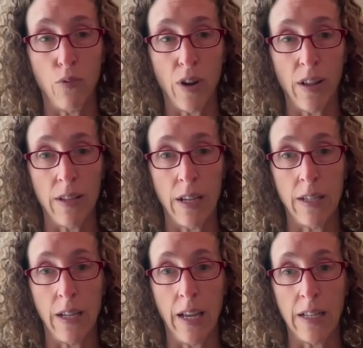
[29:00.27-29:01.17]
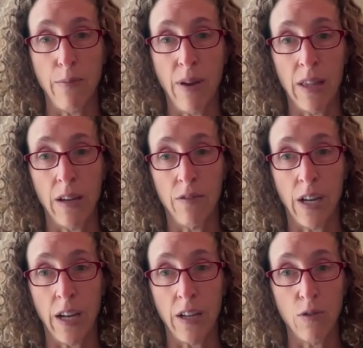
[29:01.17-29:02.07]
breath testing as a method of
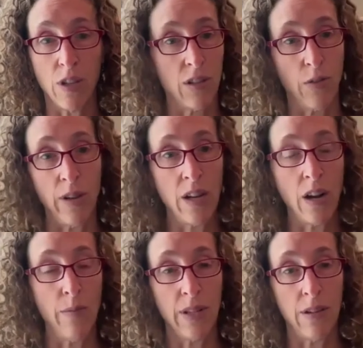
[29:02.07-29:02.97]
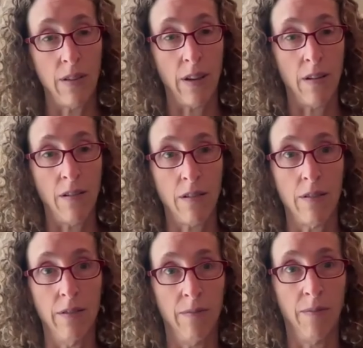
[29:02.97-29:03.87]
diagnosis. So any comments on that article?